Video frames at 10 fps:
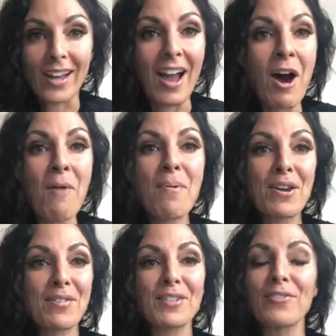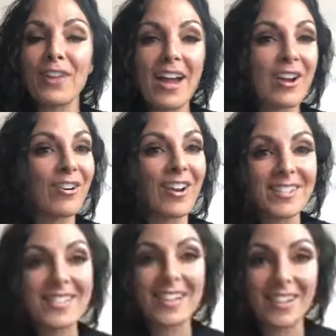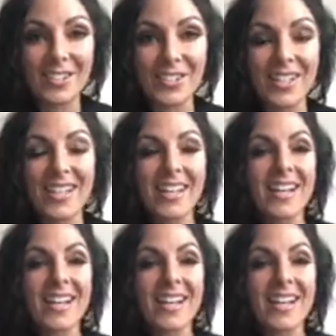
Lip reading: I hope I don't have to fly across the country.